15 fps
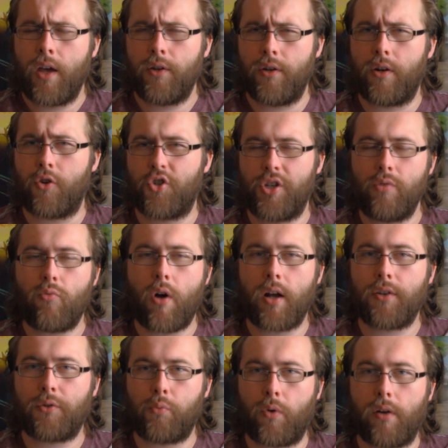You know, she
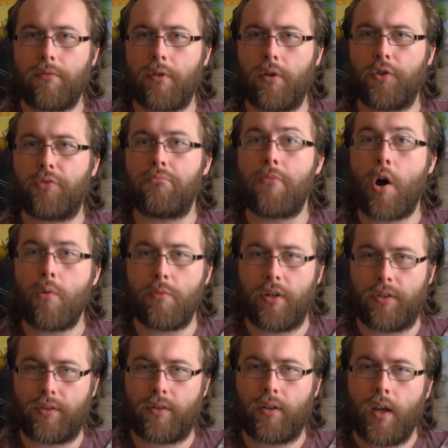wants one of those
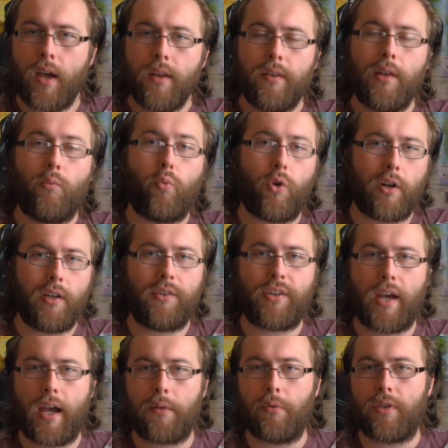moments that Woody's
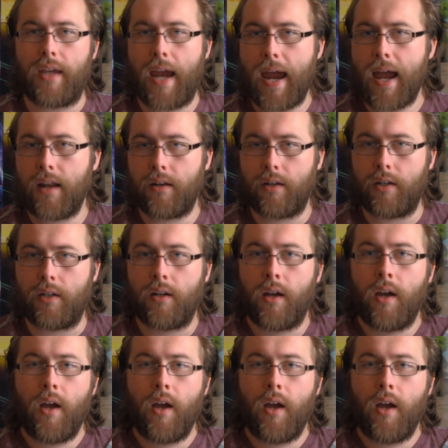had with Andy.